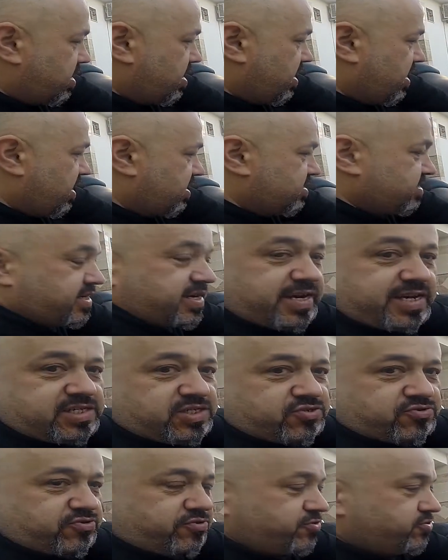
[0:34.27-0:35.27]
Allen key
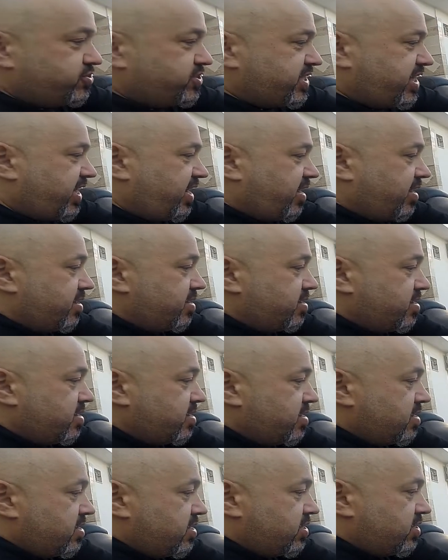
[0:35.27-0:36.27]
screws here.
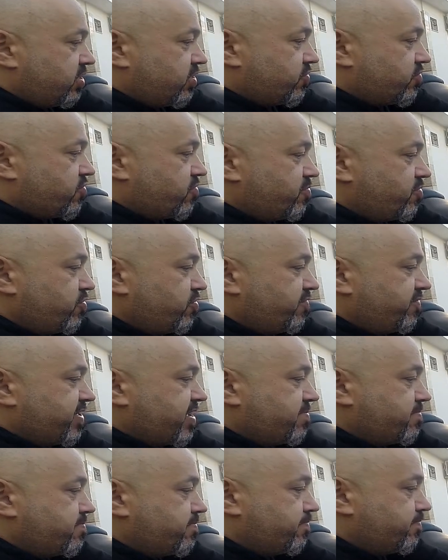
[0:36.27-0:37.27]
You remove
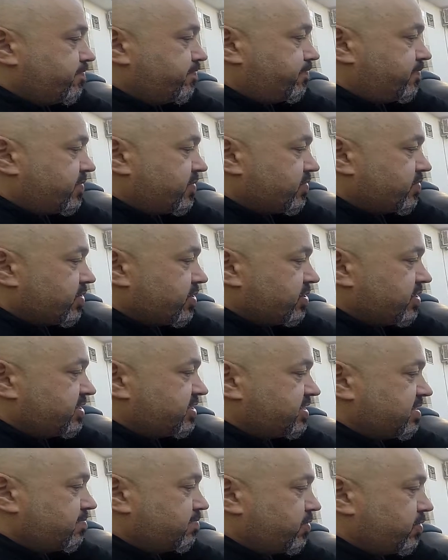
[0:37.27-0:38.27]
them, really
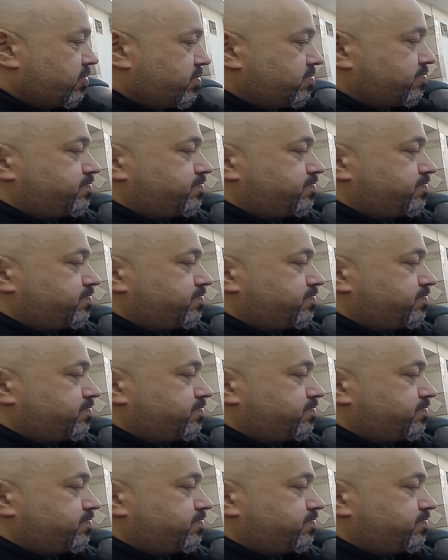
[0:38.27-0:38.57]
simple.